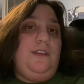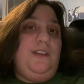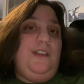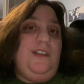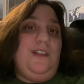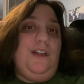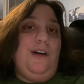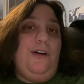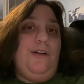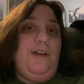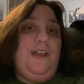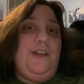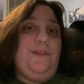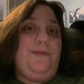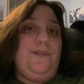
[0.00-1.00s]
you know,
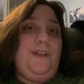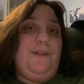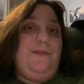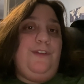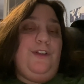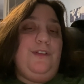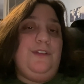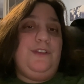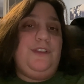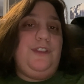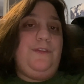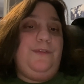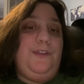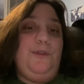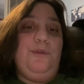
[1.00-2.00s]
if, if you're in,
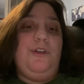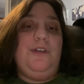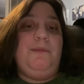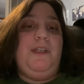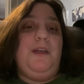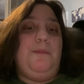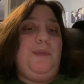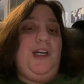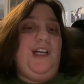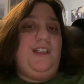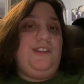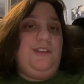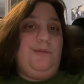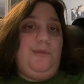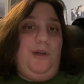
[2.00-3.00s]
if you want to be a
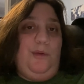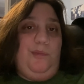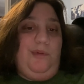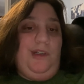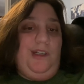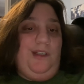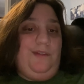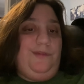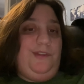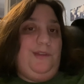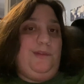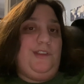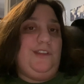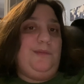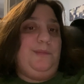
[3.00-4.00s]
basketball player, if you
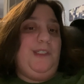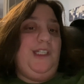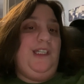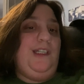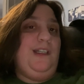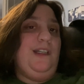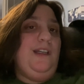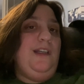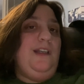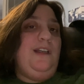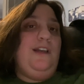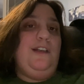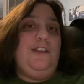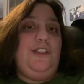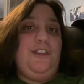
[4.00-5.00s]
want to be
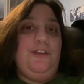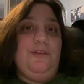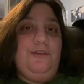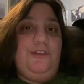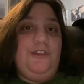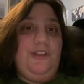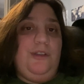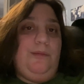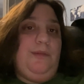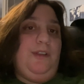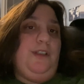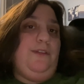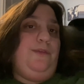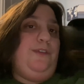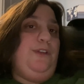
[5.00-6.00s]
a
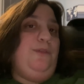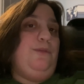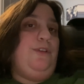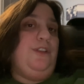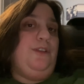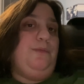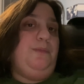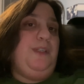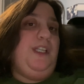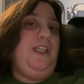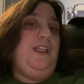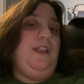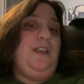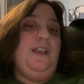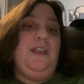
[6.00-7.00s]
YouTuber, if you want to
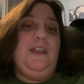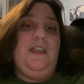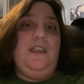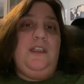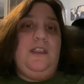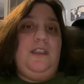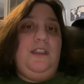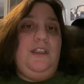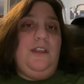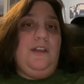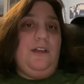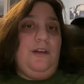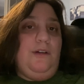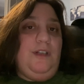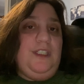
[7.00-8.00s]
be, you
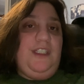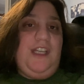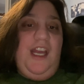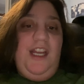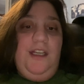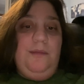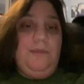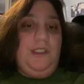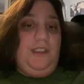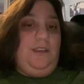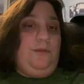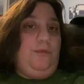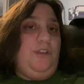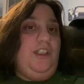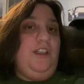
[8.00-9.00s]
know, a gamer or
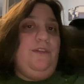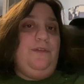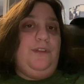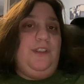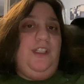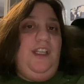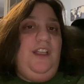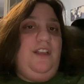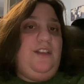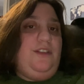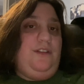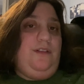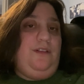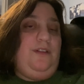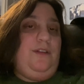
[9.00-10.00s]
whatever it
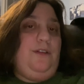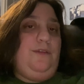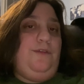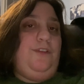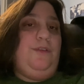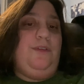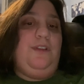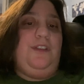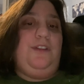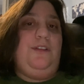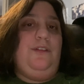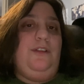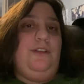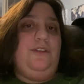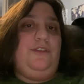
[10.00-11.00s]
is, if you want to
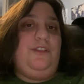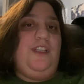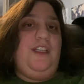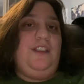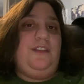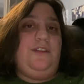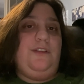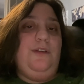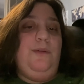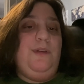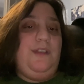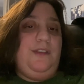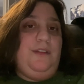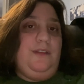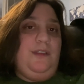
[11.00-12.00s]
do those things, do
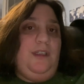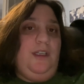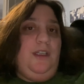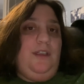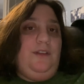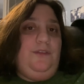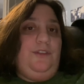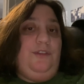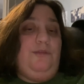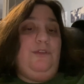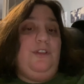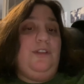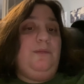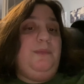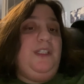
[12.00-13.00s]
it. If you
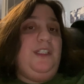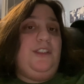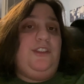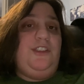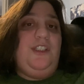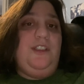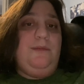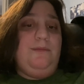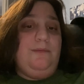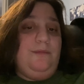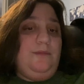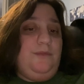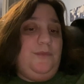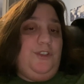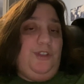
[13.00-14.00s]
want to be a gym
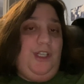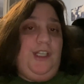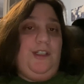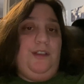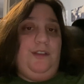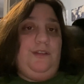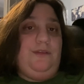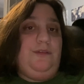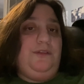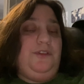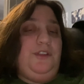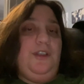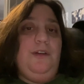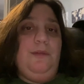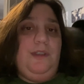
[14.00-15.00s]
trainer,
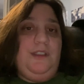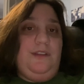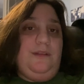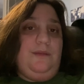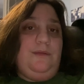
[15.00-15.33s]
do it